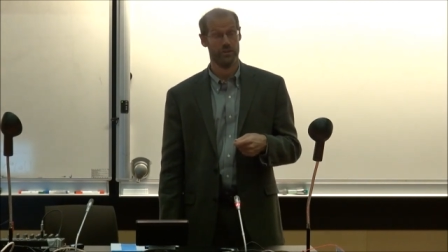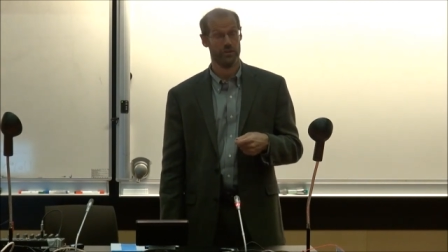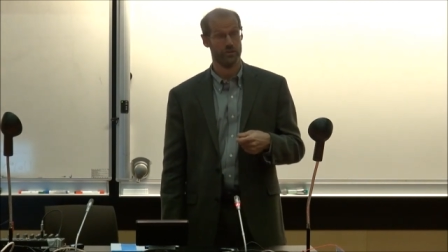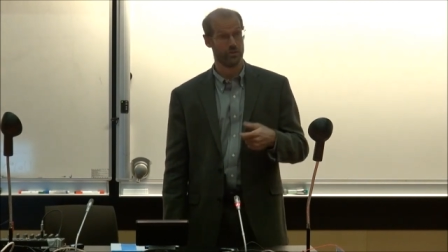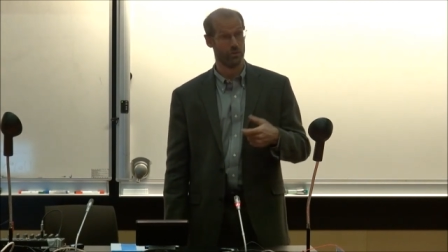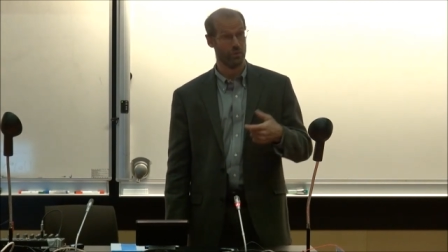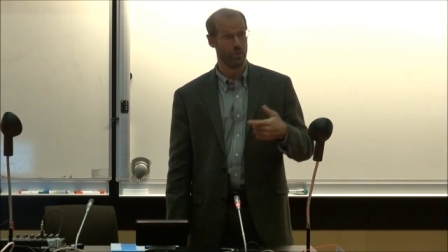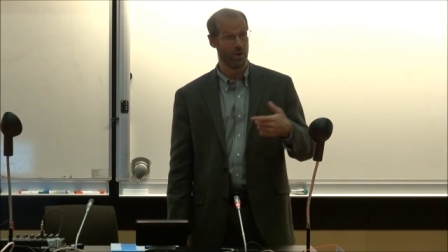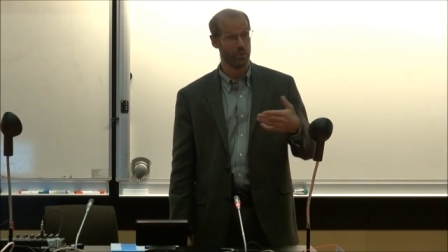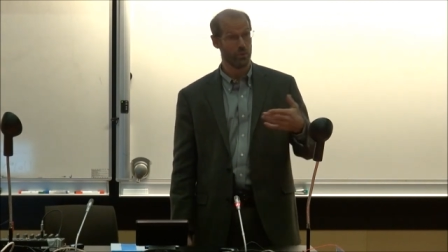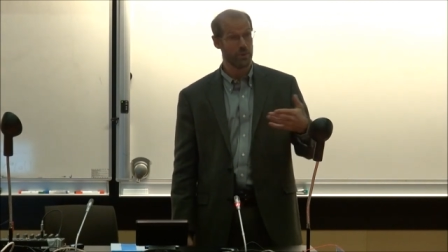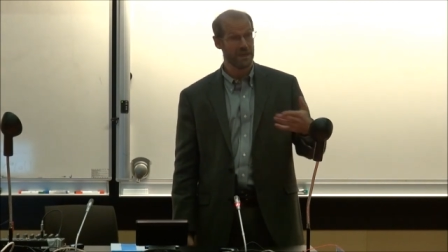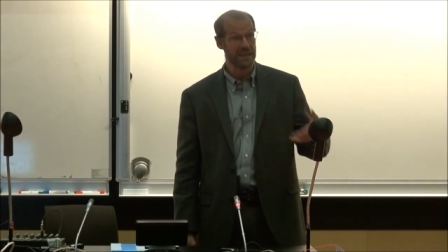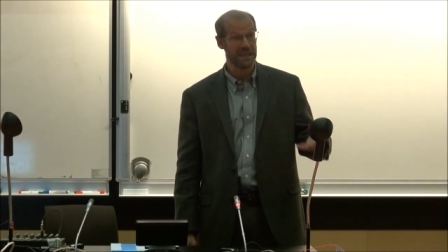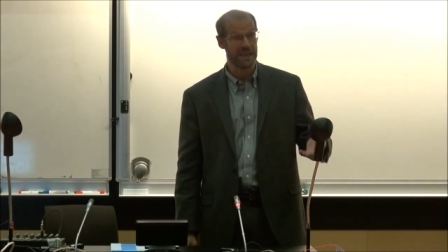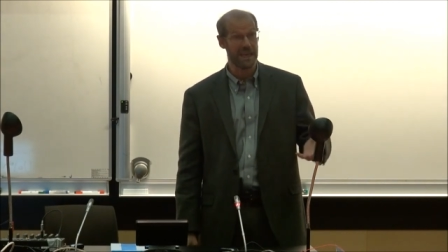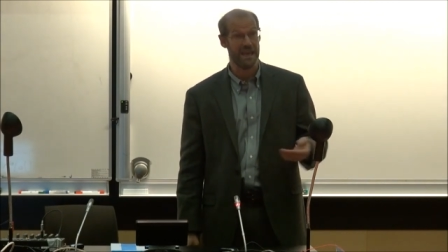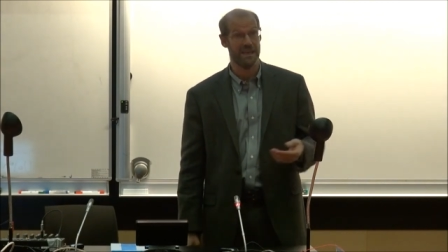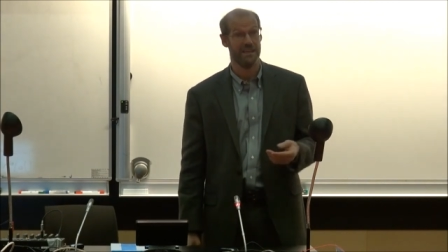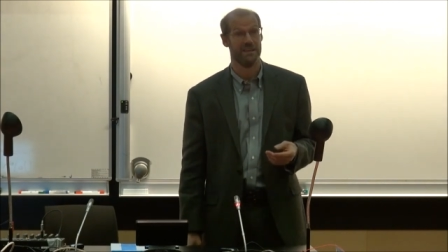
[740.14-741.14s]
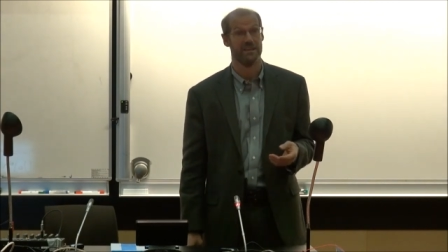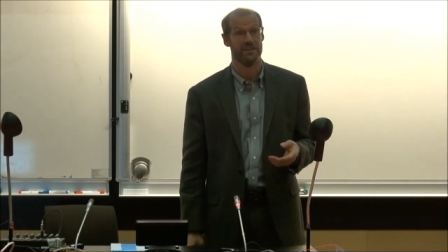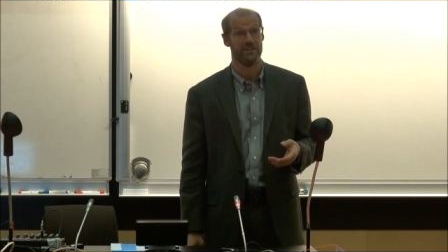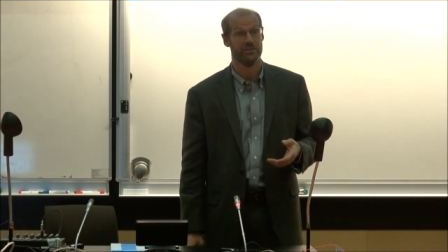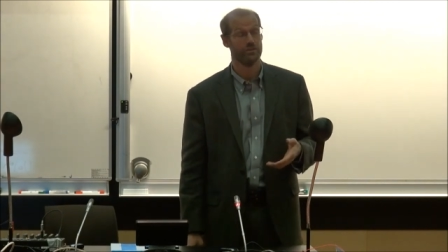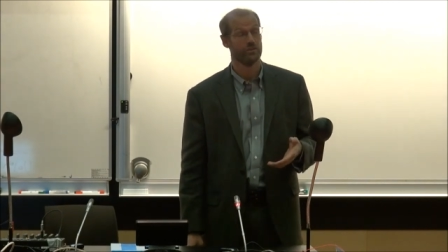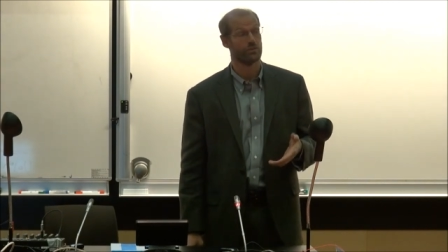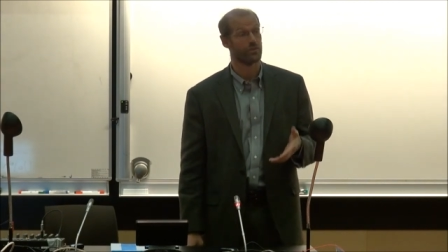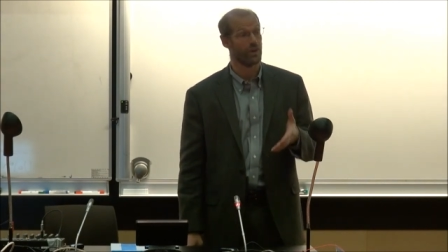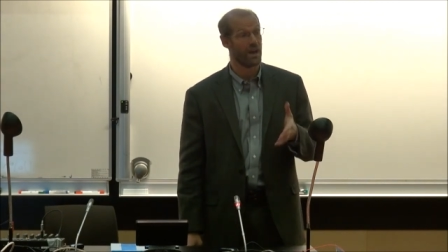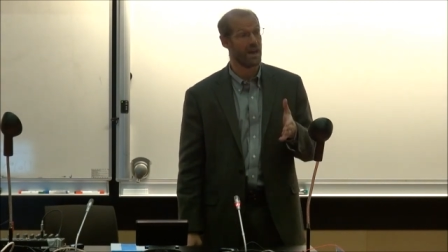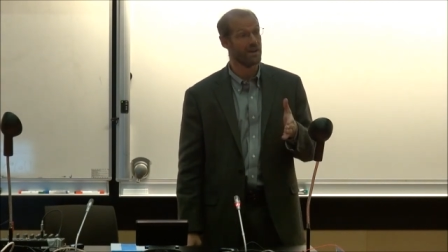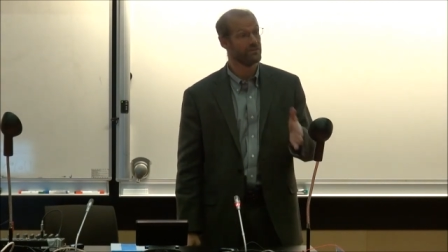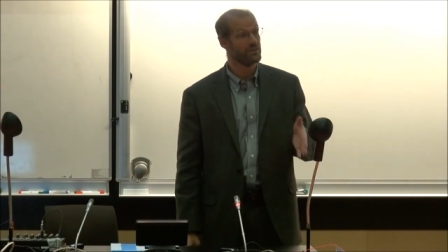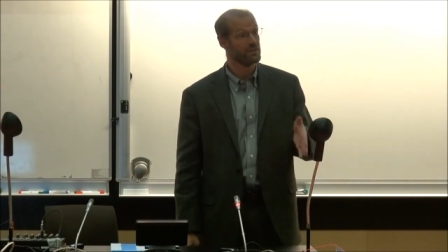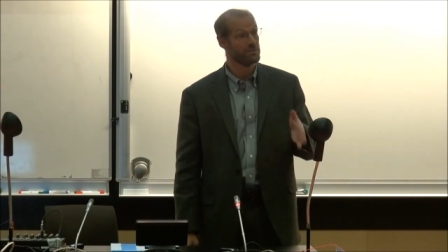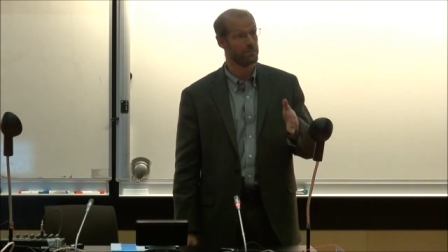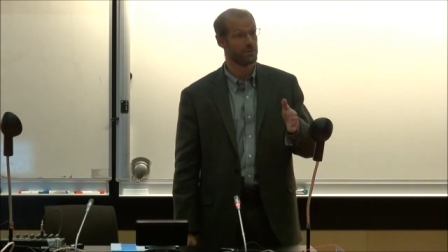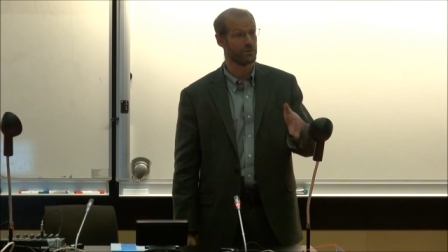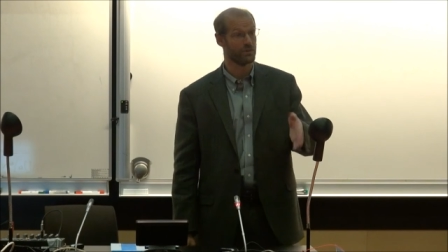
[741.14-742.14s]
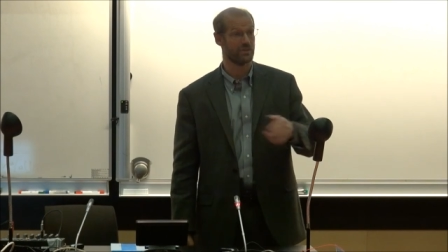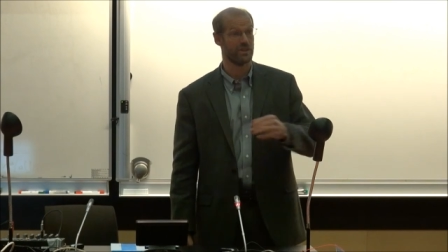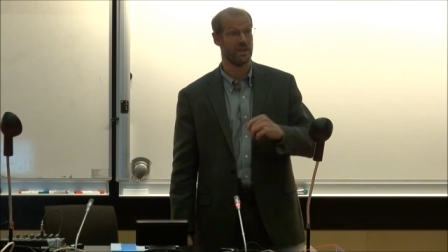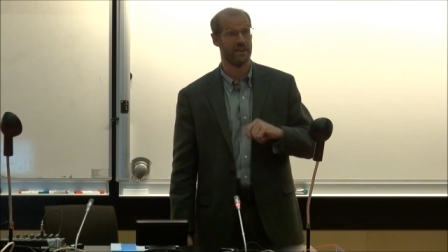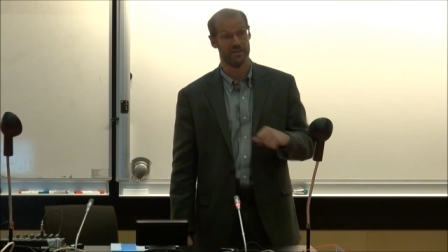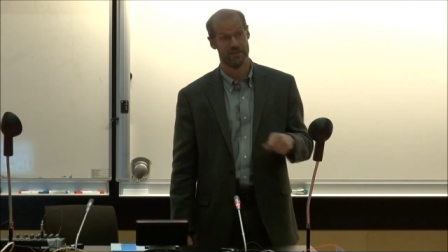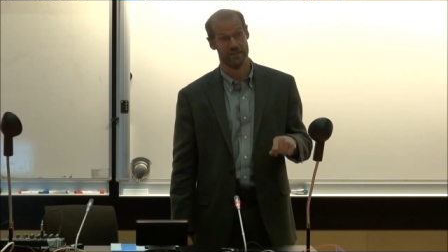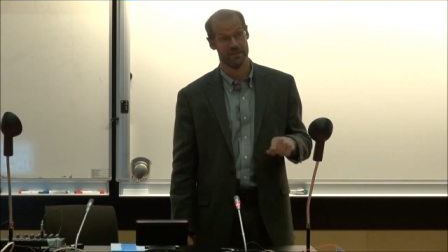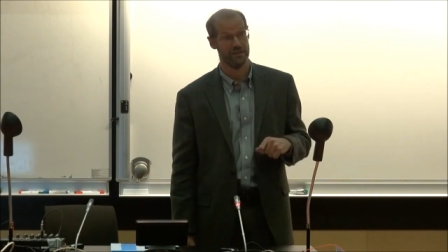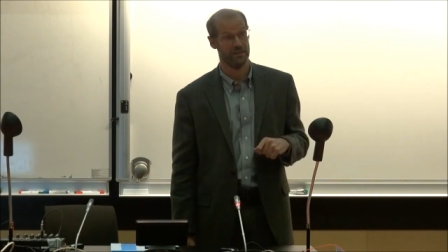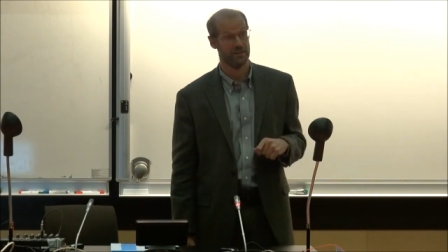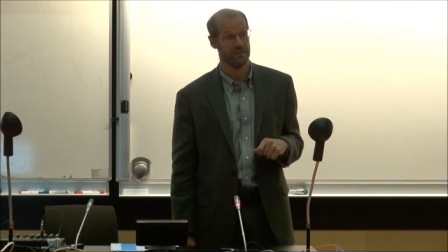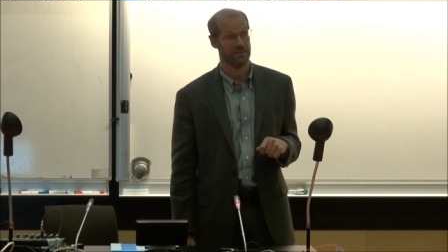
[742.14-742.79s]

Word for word: So what we get is for every percent